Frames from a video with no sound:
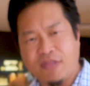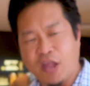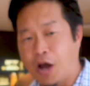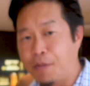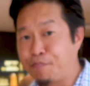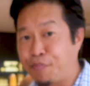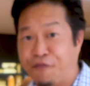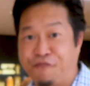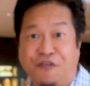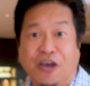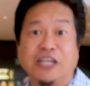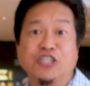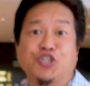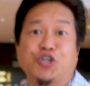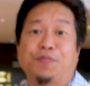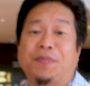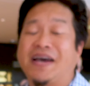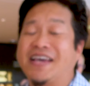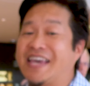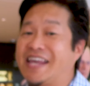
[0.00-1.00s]
A
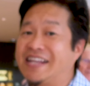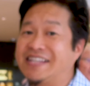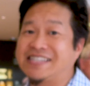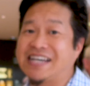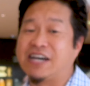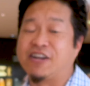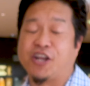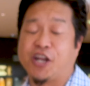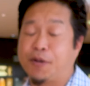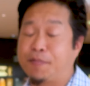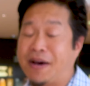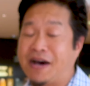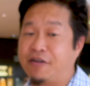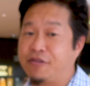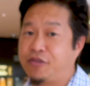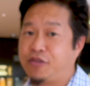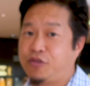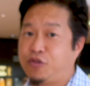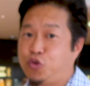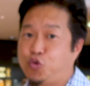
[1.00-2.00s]
professional might get it done in about
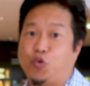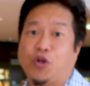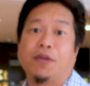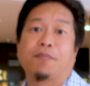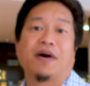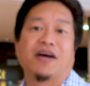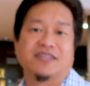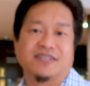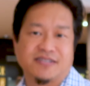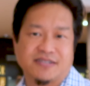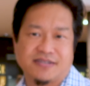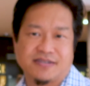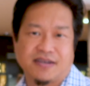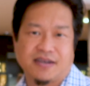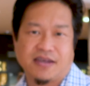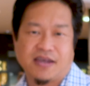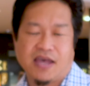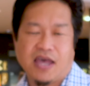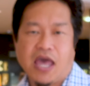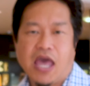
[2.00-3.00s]
three months.
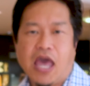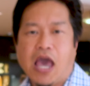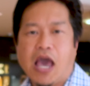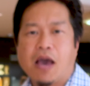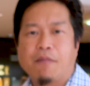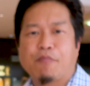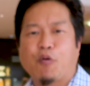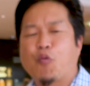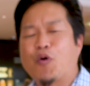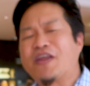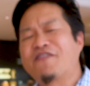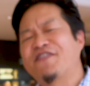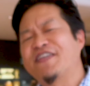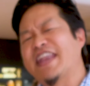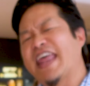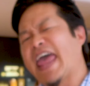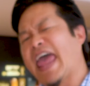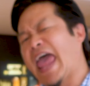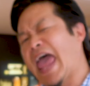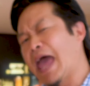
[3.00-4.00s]
But what if
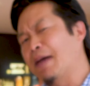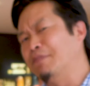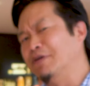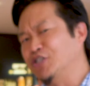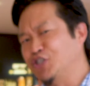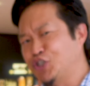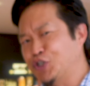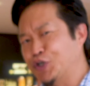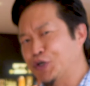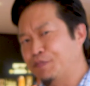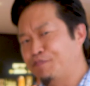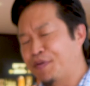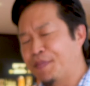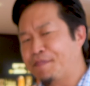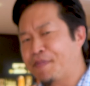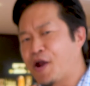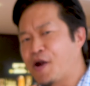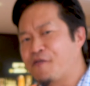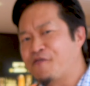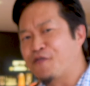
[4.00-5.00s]
an amateur
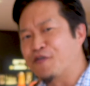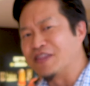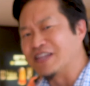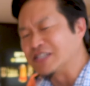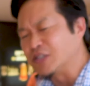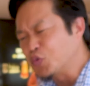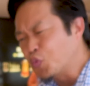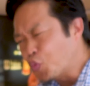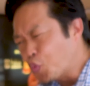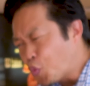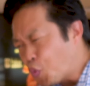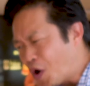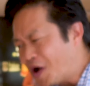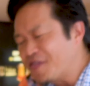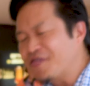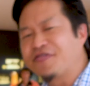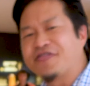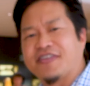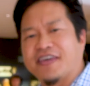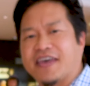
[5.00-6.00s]
prepared for this
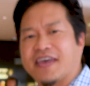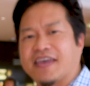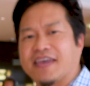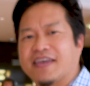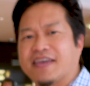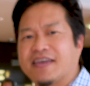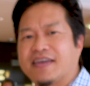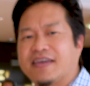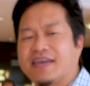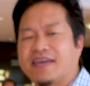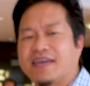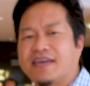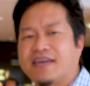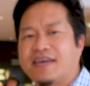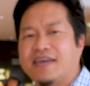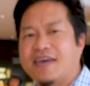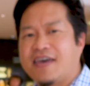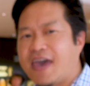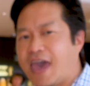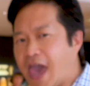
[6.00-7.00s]
one thing
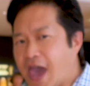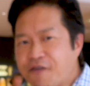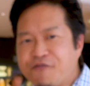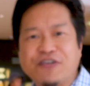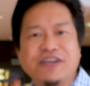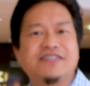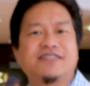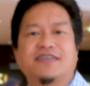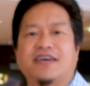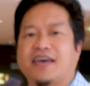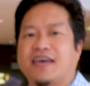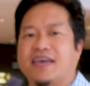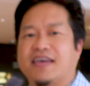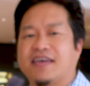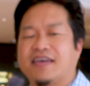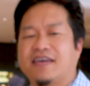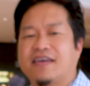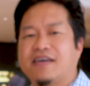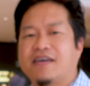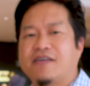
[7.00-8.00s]
every day
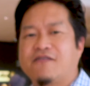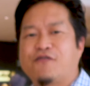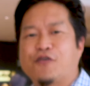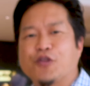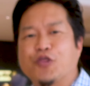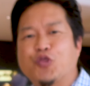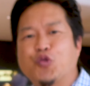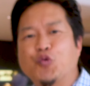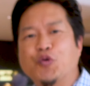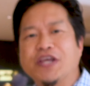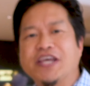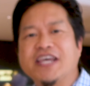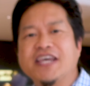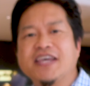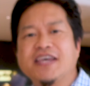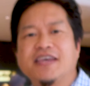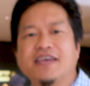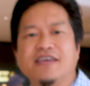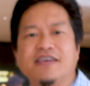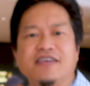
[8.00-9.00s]
for
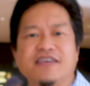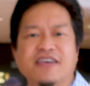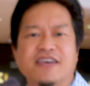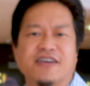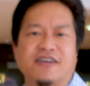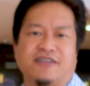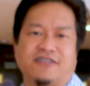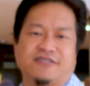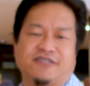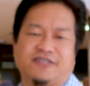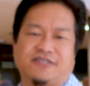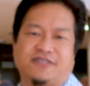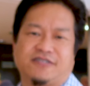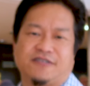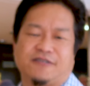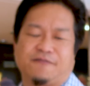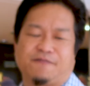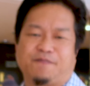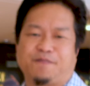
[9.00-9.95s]
three years?